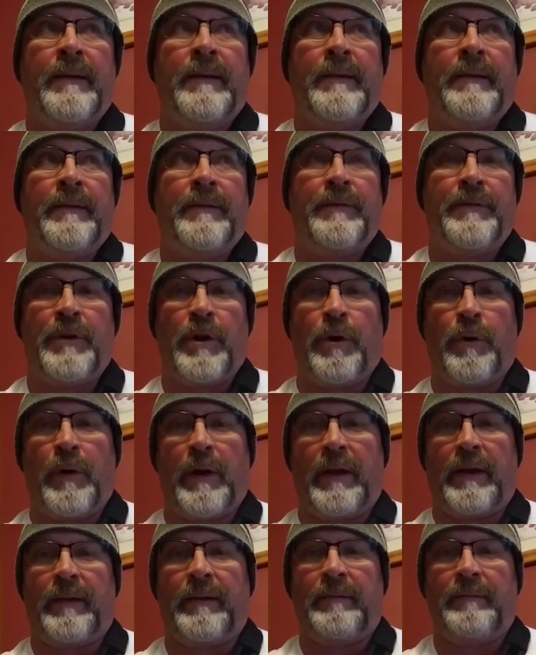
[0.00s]

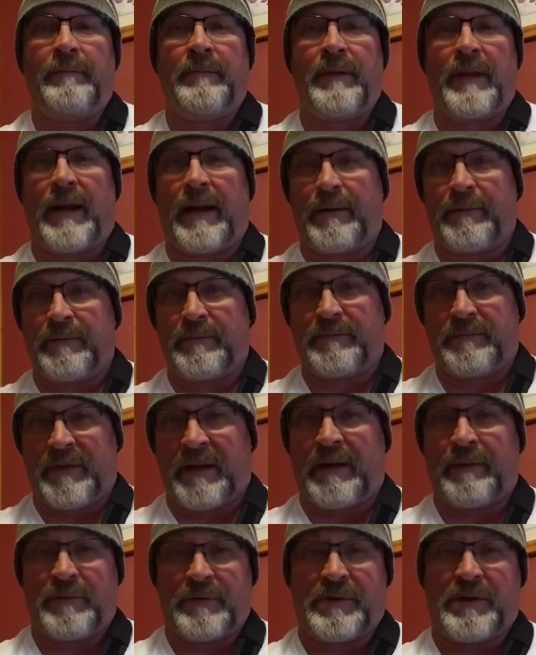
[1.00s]
knowing that
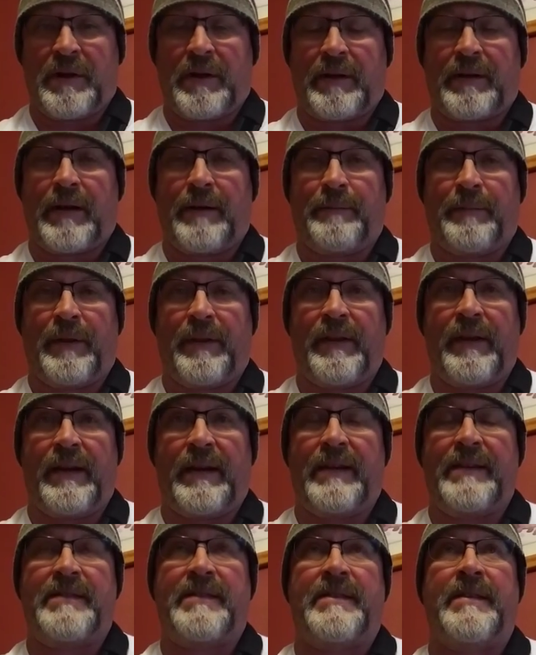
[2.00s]
it was going to come to
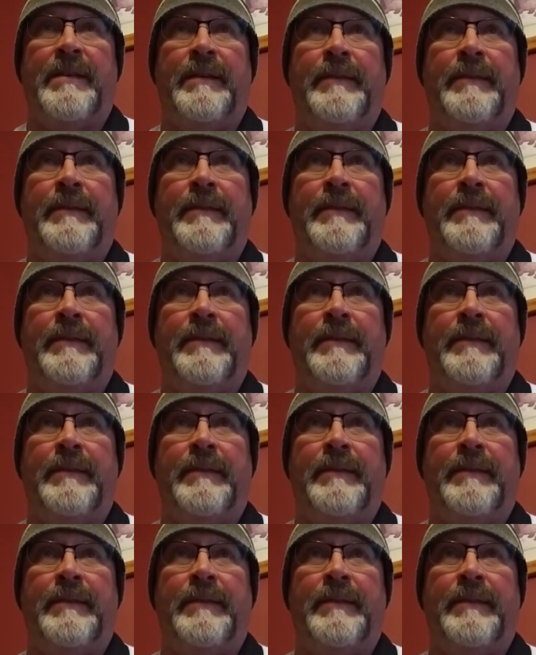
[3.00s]
this,